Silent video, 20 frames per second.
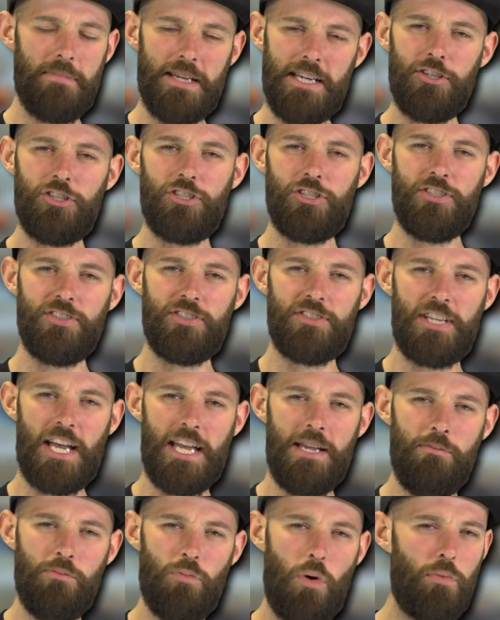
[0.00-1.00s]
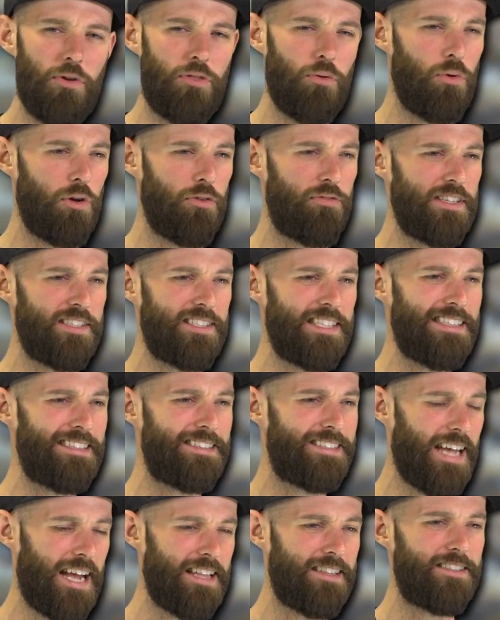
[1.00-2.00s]
Miniatures game, what with all of its
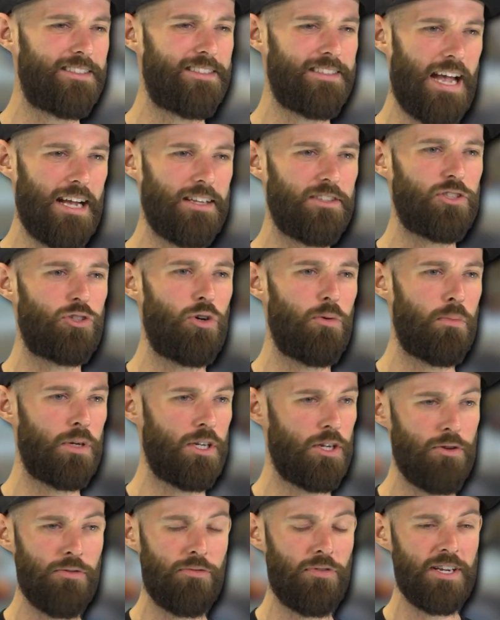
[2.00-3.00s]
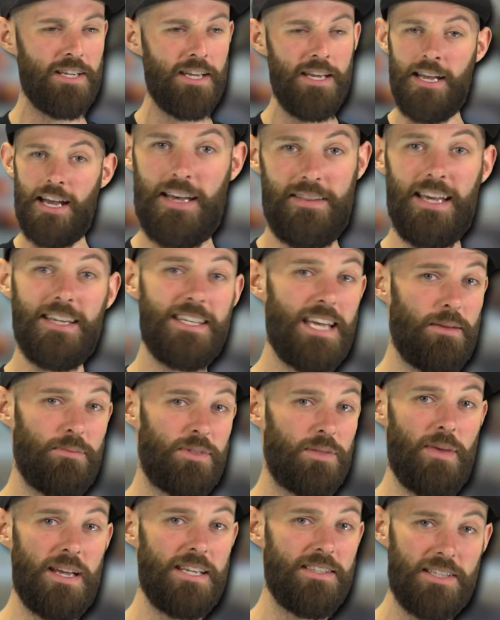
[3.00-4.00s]
intense tactical maneuvering, and that
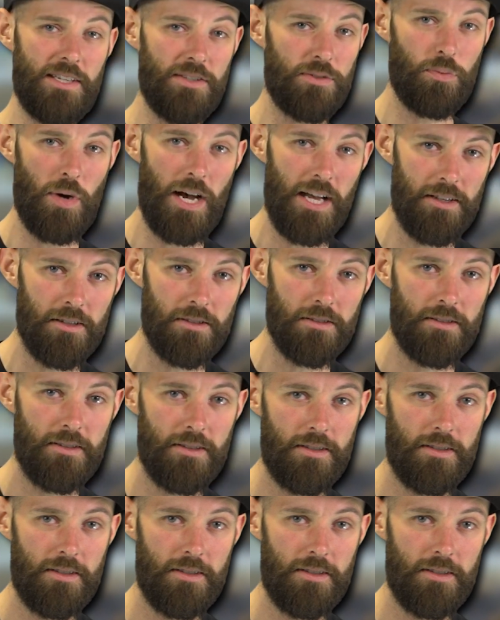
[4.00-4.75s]
game's amazing as well.